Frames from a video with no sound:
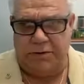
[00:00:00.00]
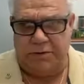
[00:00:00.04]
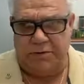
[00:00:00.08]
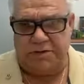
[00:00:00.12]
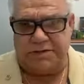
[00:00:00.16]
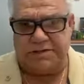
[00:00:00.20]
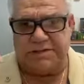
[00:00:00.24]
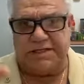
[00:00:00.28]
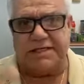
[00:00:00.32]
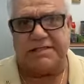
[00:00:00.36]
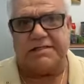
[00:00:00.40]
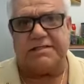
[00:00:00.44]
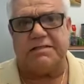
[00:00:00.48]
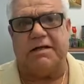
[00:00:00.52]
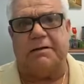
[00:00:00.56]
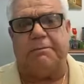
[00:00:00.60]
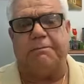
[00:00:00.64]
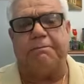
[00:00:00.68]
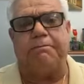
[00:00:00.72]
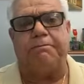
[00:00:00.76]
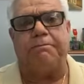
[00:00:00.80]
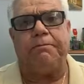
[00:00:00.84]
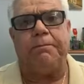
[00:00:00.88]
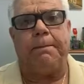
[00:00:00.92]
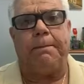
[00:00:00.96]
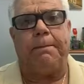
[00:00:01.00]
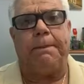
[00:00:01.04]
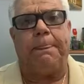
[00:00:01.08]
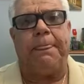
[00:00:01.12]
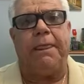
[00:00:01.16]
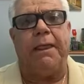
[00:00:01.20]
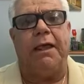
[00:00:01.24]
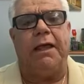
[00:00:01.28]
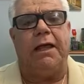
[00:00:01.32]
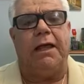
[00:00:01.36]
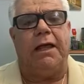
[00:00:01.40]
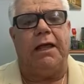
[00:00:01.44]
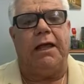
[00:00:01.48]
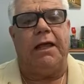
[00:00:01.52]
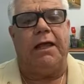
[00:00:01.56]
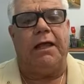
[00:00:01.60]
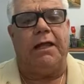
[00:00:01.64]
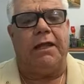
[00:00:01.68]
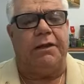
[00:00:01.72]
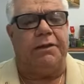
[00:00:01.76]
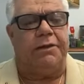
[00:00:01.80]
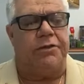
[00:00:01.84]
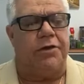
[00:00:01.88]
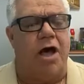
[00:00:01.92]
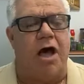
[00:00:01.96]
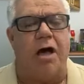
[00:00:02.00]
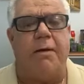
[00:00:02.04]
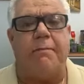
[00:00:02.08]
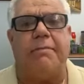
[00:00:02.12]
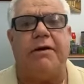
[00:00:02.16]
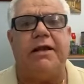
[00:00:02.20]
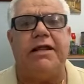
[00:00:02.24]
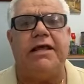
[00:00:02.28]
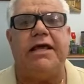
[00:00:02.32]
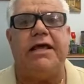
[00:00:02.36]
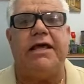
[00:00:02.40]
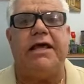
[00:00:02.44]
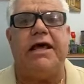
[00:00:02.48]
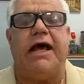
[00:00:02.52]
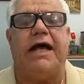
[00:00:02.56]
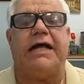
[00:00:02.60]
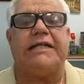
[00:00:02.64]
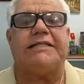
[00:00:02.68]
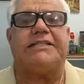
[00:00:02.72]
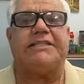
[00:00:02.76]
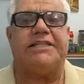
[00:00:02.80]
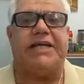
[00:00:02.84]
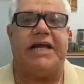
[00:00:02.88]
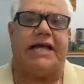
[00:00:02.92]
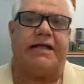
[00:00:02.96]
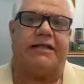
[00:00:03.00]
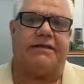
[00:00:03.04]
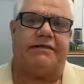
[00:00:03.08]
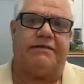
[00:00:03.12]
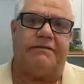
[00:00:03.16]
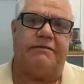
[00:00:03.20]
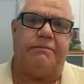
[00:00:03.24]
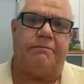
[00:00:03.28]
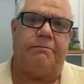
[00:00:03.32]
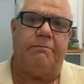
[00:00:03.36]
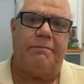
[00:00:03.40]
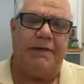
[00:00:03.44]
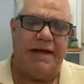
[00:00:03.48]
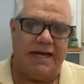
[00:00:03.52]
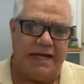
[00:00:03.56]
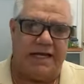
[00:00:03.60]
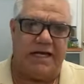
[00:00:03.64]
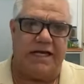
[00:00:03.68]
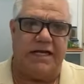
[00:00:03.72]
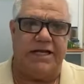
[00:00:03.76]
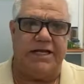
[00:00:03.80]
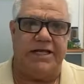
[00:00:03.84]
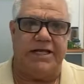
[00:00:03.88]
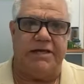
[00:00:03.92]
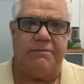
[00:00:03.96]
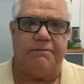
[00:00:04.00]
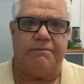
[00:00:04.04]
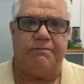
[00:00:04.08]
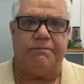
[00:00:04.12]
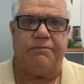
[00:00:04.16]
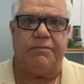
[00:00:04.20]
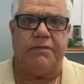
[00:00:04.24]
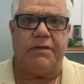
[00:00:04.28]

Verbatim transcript: into the system, normally are checked medically